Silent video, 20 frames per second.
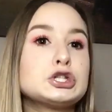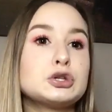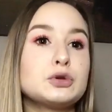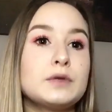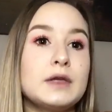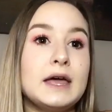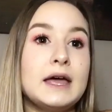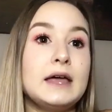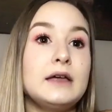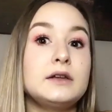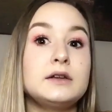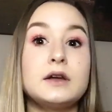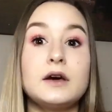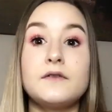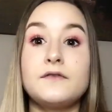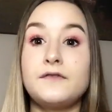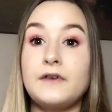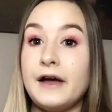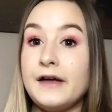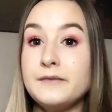then
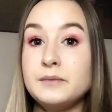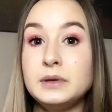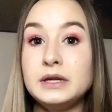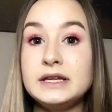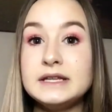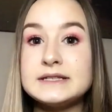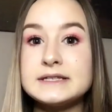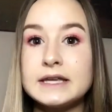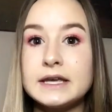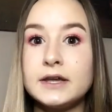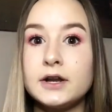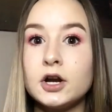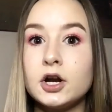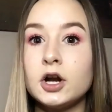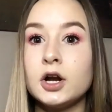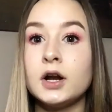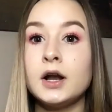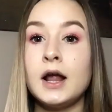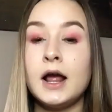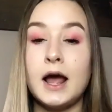5 minutes
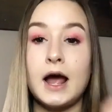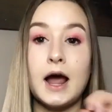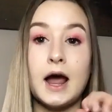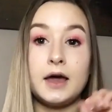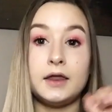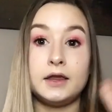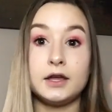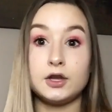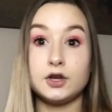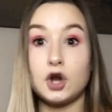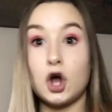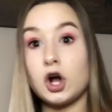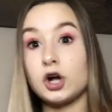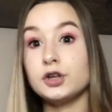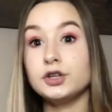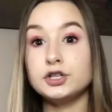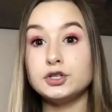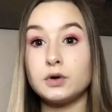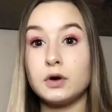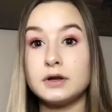later, I like knock on
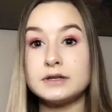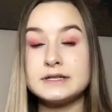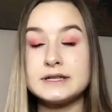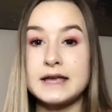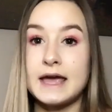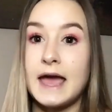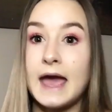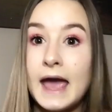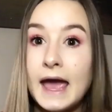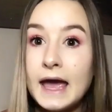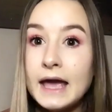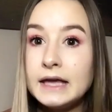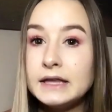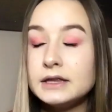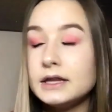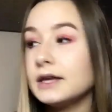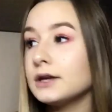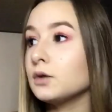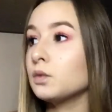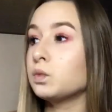the door. I was like, "Hey,
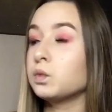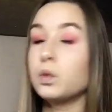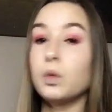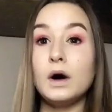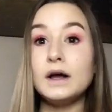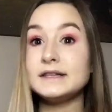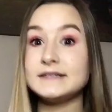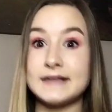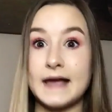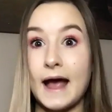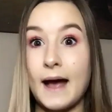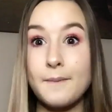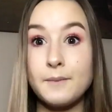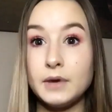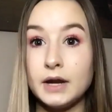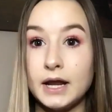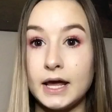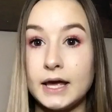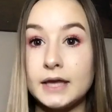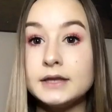like what's
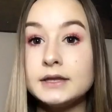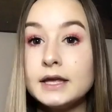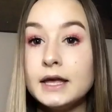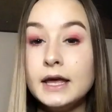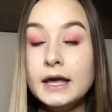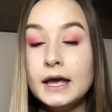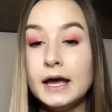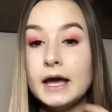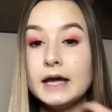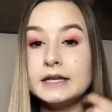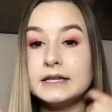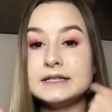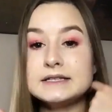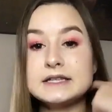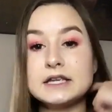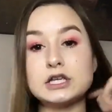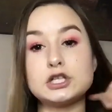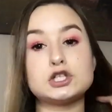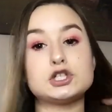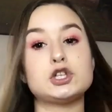happening?" And he's
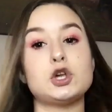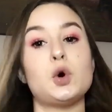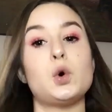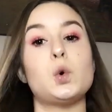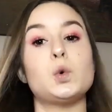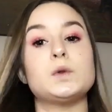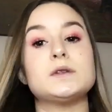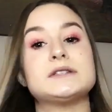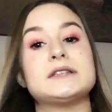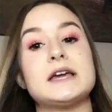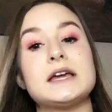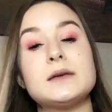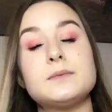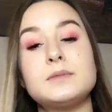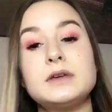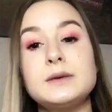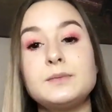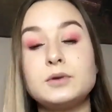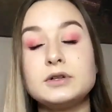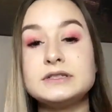like, "So the second
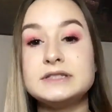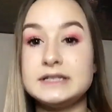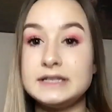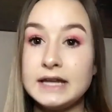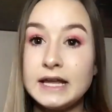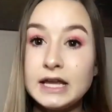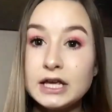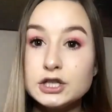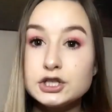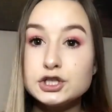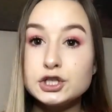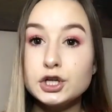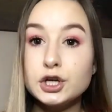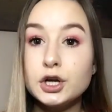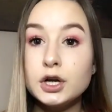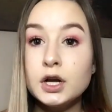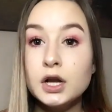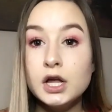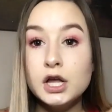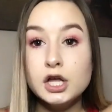people didn't
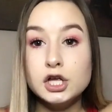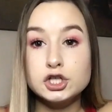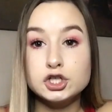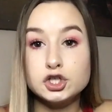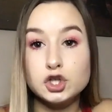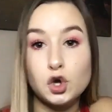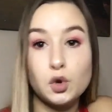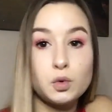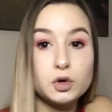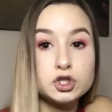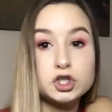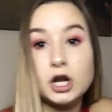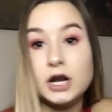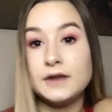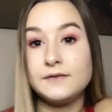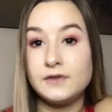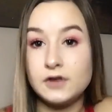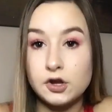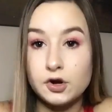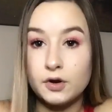answer, so we're trying to
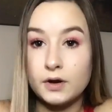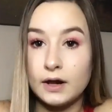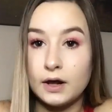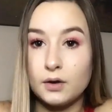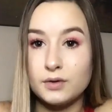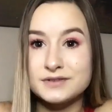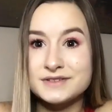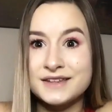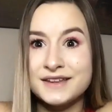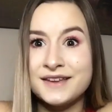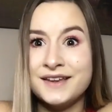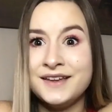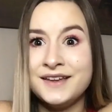figure it out." I was like,